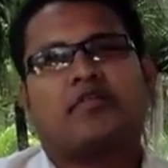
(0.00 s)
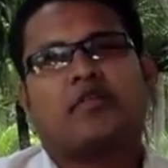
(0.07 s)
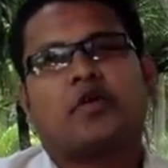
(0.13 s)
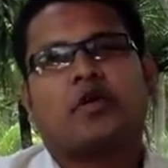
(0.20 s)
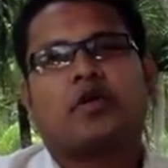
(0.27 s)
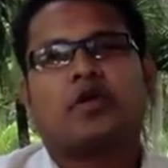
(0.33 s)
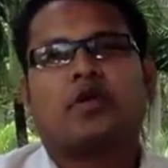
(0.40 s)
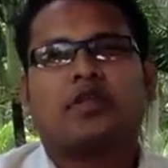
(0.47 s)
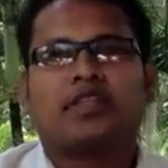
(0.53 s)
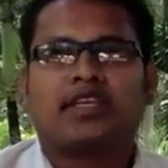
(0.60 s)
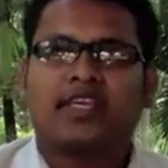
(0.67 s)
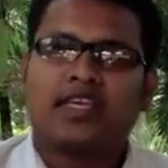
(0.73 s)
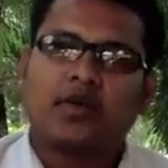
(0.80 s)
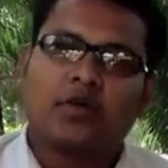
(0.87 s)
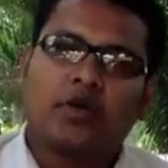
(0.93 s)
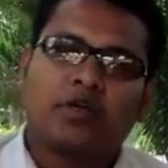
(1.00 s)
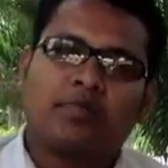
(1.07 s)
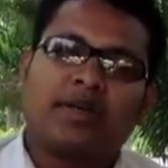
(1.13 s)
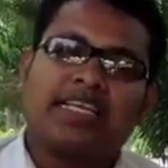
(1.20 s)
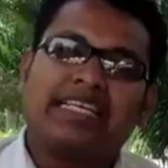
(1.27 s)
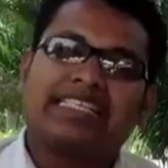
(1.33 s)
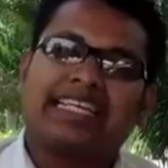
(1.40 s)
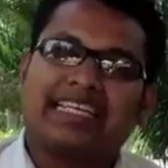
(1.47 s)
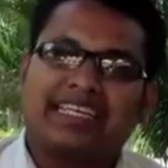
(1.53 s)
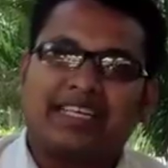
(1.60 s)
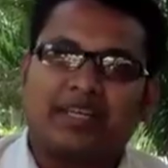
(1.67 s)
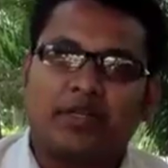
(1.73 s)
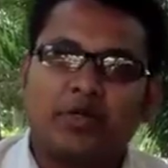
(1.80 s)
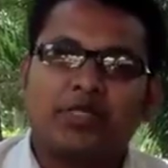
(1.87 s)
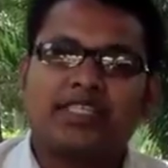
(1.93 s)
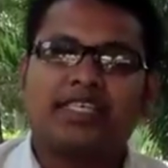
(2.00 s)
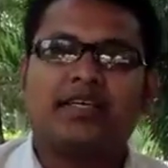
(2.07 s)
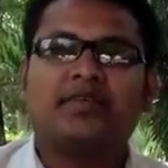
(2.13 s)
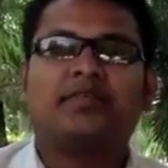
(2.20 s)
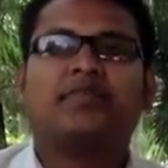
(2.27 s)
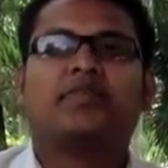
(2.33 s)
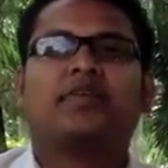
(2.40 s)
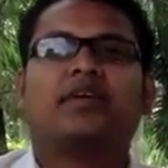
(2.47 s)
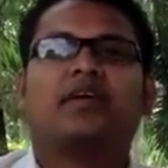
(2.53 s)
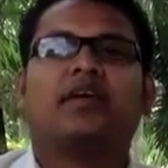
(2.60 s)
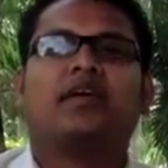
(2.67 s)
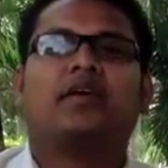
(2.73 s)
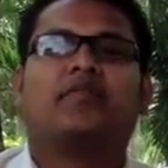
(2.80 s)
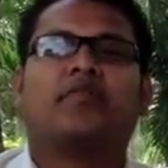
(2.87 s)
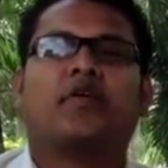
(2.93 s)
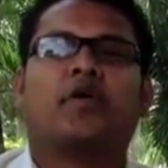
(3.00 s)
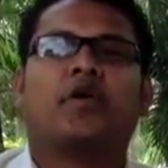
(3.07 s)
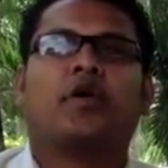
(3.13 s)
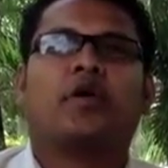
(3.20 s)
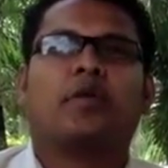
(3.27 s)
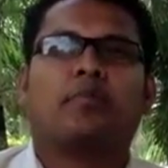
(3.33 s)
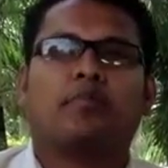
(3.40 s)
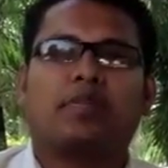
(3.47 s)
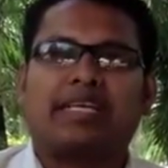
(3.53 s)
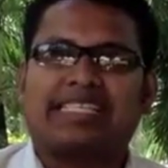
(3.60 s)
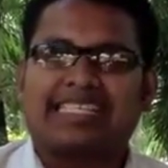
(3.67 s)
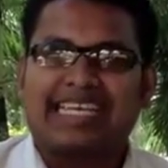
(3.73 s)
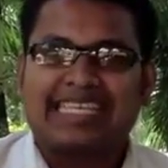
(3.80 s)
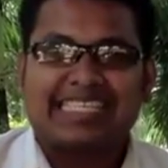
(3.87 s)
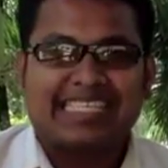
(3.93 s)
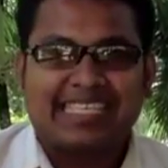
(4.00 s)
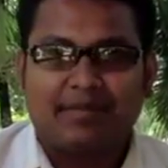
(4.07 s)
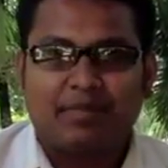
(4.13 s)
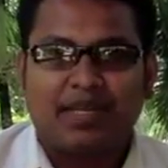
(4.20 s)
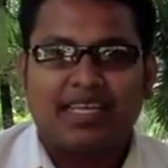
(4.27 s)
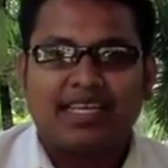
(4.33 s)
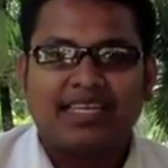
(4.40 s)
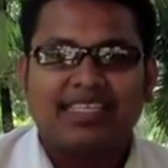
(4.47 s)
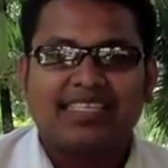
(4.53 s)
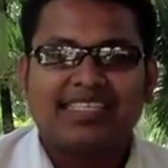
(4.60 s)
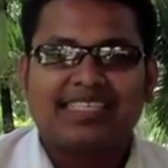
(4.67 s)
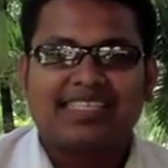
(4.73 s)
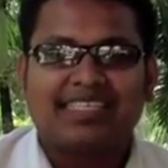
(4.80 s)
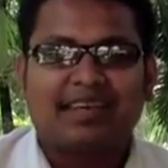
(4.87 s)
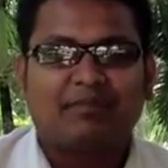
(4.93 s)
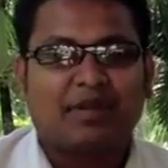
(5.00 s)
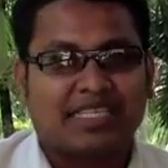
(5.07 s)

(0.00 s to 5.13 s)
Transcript: for the keyword Belize all inclusive, for Placencia Belize.